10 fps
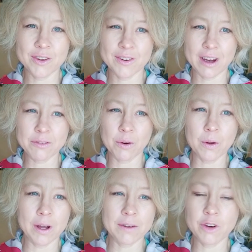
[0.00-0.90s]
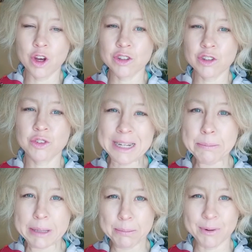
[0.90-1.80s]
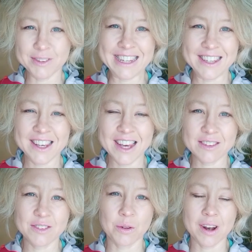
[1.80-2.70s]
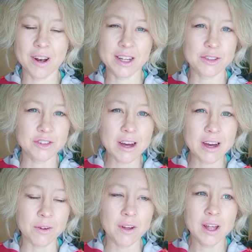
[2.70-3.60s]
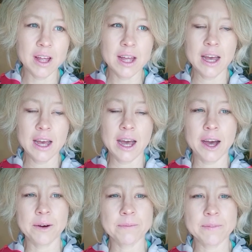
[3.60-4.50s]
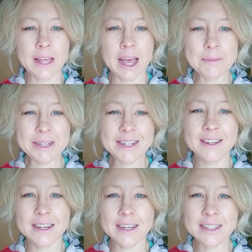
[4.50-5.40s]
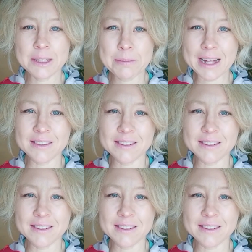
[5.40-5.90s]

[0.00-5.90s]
her, I've heard so many people saying cats don't like to travel. I mean, it